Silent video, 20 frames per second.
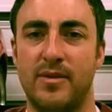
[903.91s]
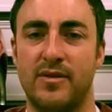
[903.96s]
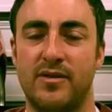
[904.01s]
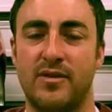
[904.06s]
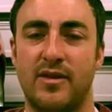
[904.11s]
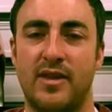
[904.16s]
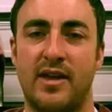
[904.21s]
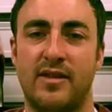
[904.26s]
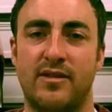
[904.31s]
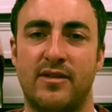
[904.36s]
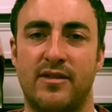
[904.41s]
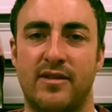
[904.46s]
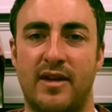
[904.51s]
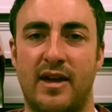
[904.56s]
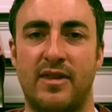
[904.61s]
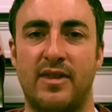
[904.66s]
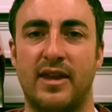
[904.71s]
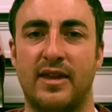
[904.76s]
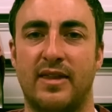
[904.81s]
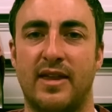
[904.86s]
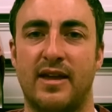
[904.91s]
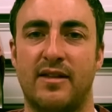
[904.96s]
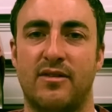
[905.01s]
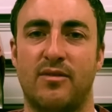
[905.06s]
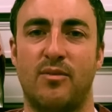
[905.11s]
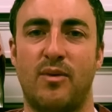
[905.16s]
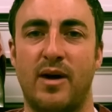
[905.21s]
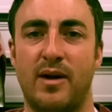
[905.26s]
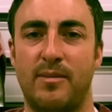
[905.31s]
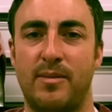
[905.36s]
And so that's I think
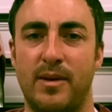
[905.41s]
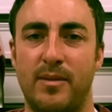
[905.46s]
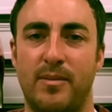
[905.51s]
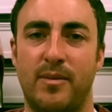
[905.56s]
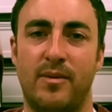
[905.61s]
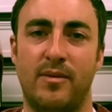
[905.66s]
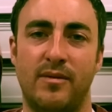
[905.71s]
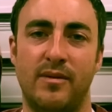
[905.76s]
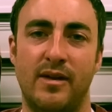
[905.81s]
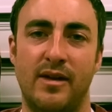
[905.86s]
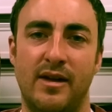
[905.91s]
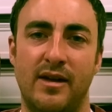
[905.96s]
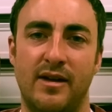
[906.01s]
that's why people